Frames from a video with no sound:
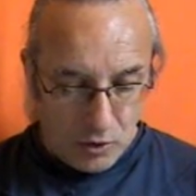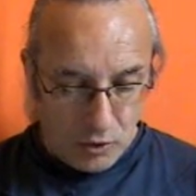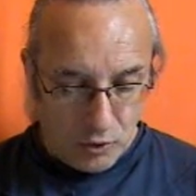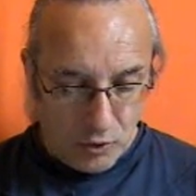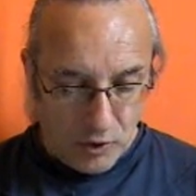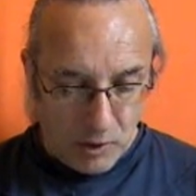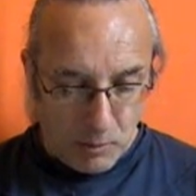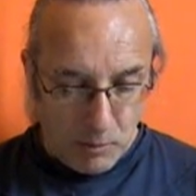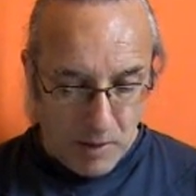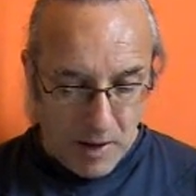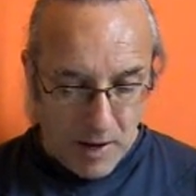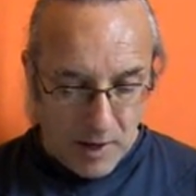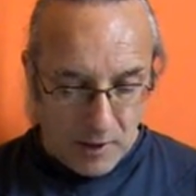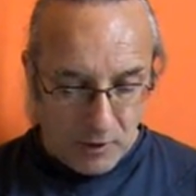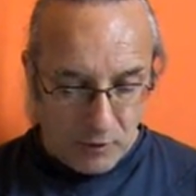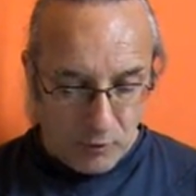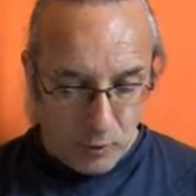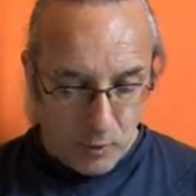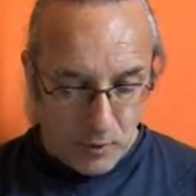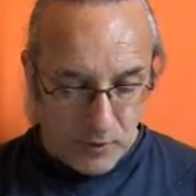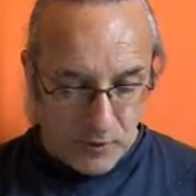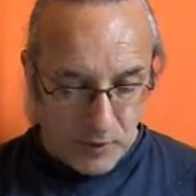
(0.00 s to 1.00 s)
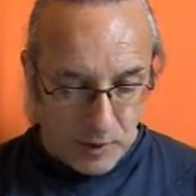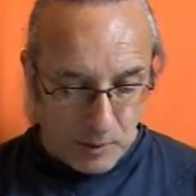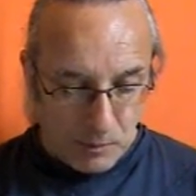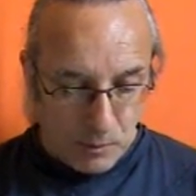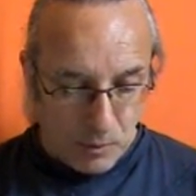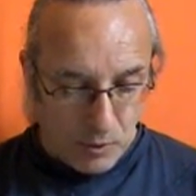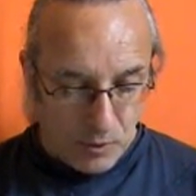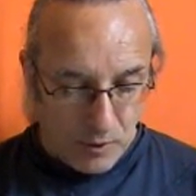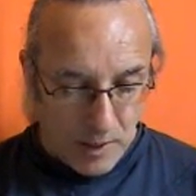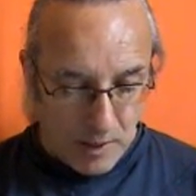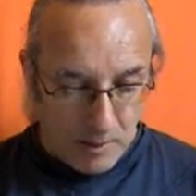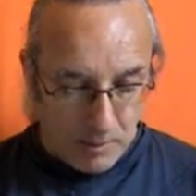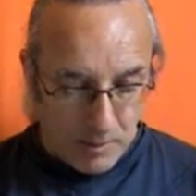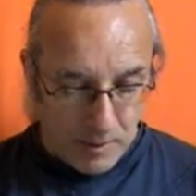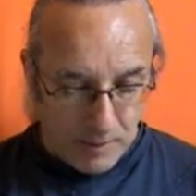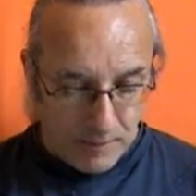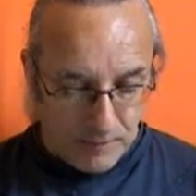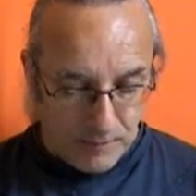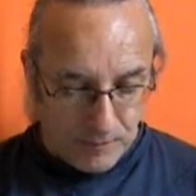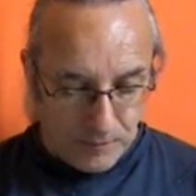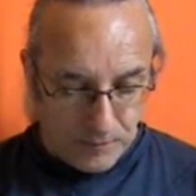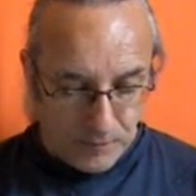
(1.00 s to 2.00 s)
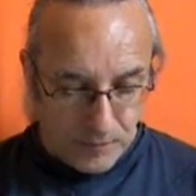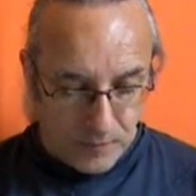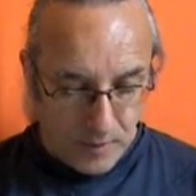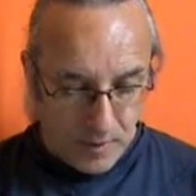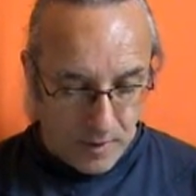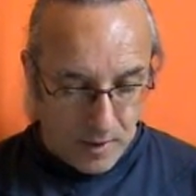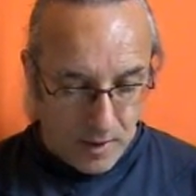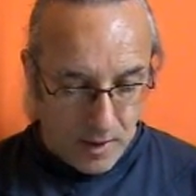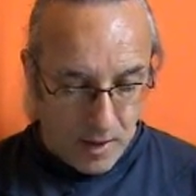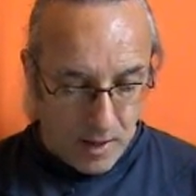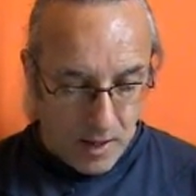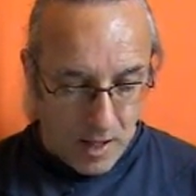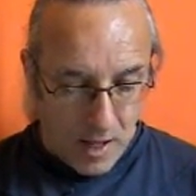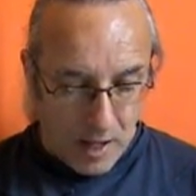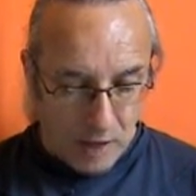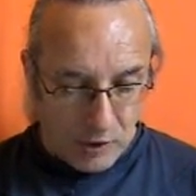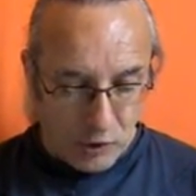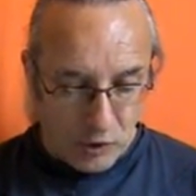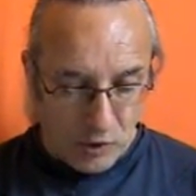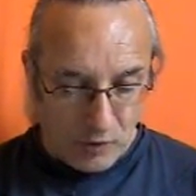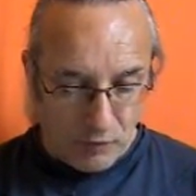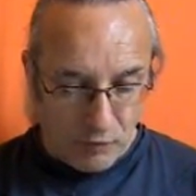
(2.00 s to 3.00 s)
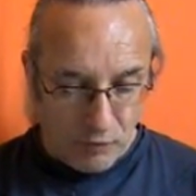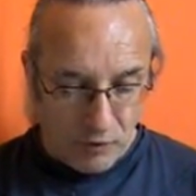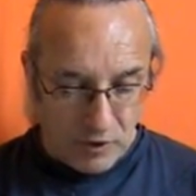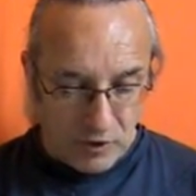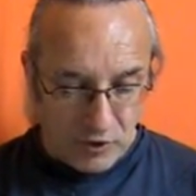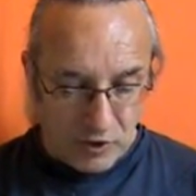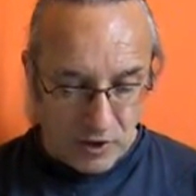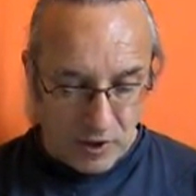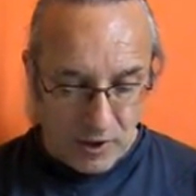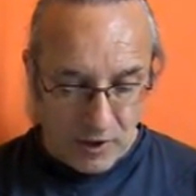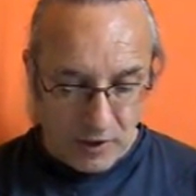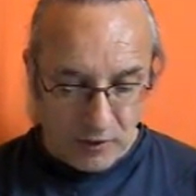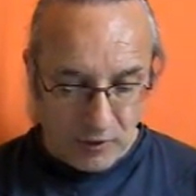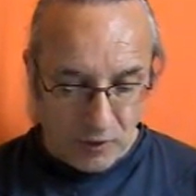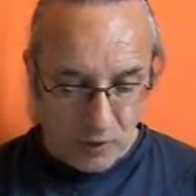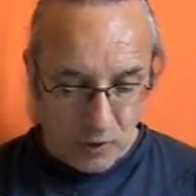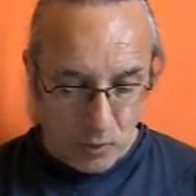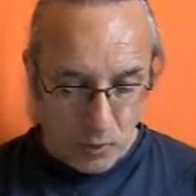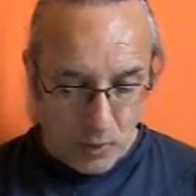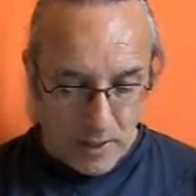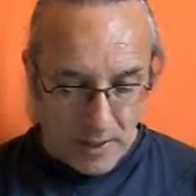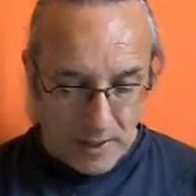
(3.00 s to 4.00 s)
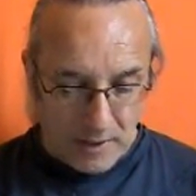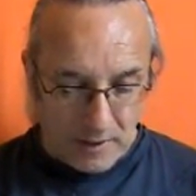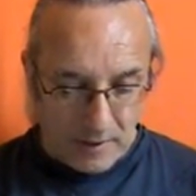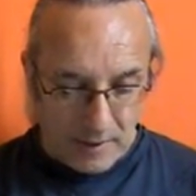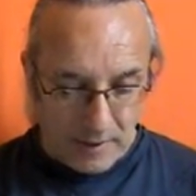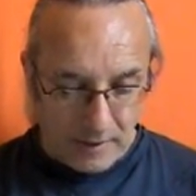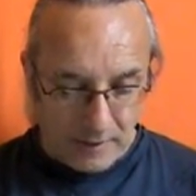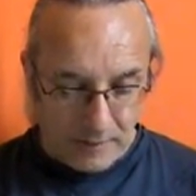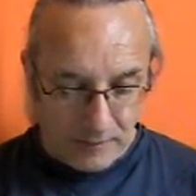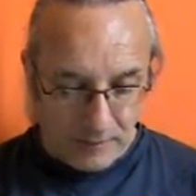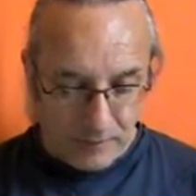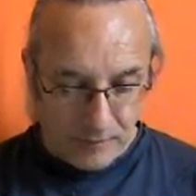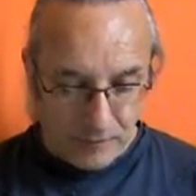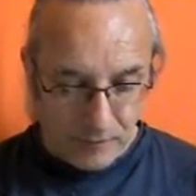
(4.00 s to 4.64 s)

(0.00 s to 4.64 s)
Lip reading: You are a man of wisdom, O Rama, and you have reached inner awakening.